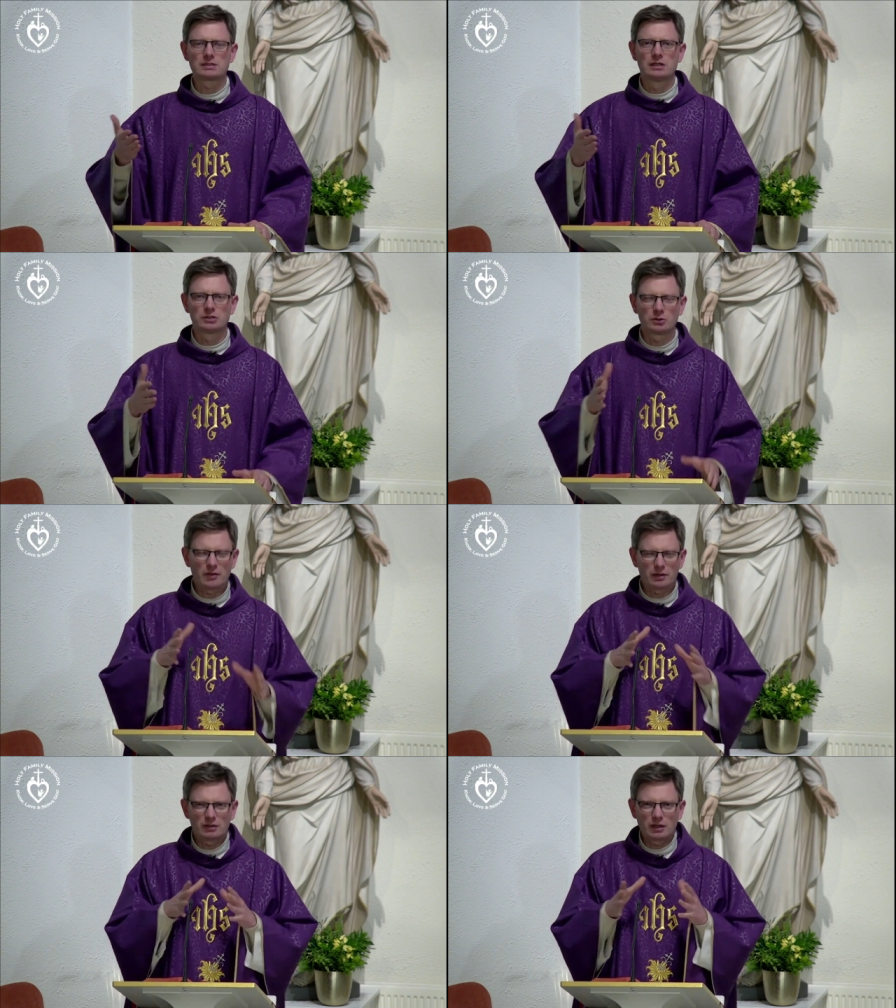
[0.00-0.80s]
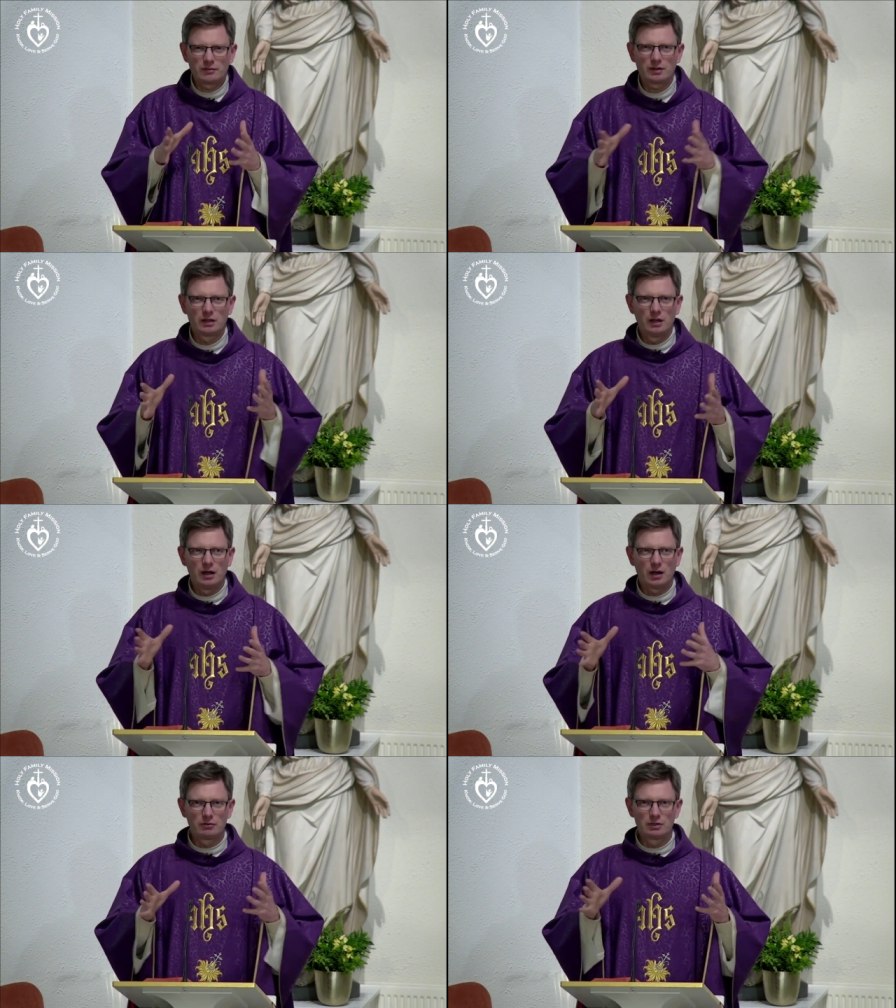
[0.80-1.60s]
You know, you have a kind of a,
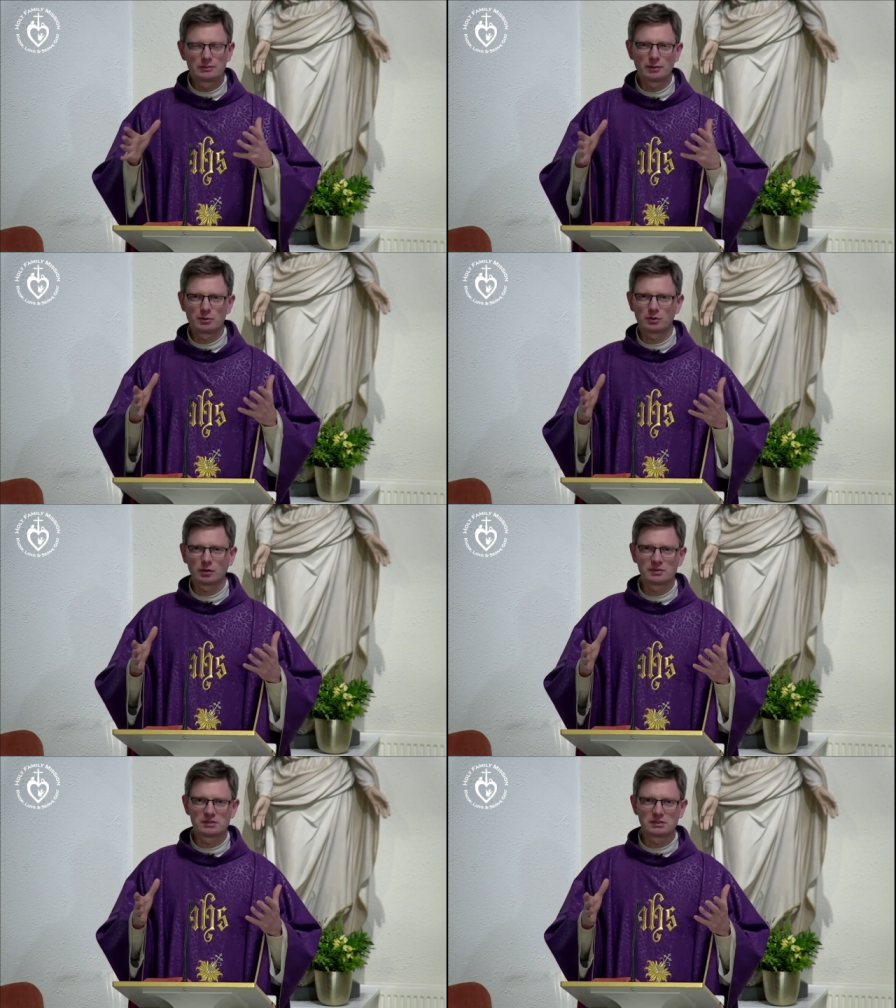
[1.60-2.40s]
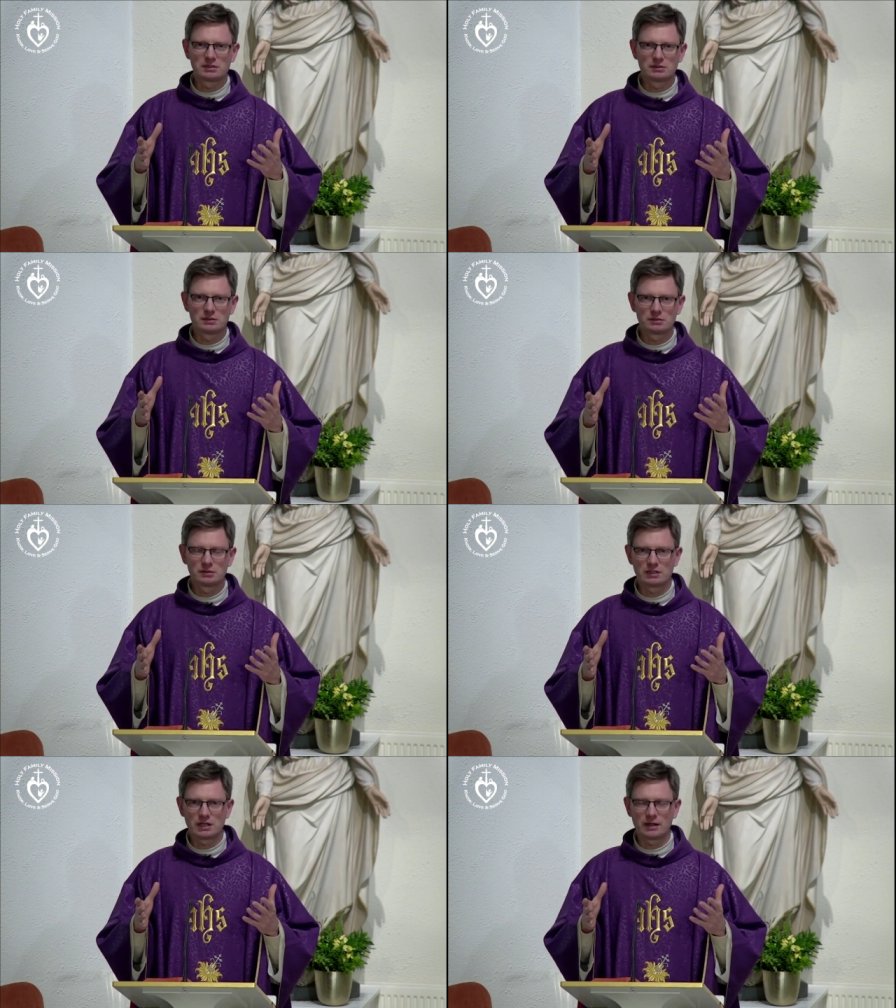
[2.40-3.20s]
a rhythm, a program to, to, to the
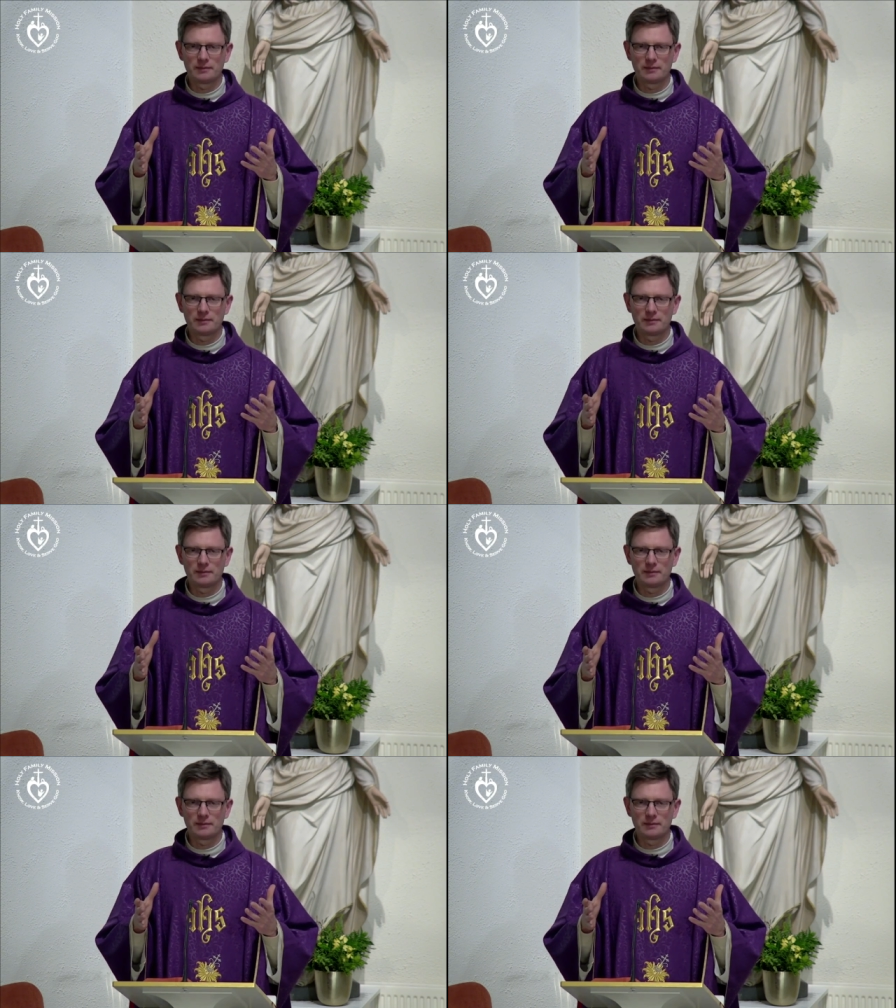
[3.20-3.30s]
day.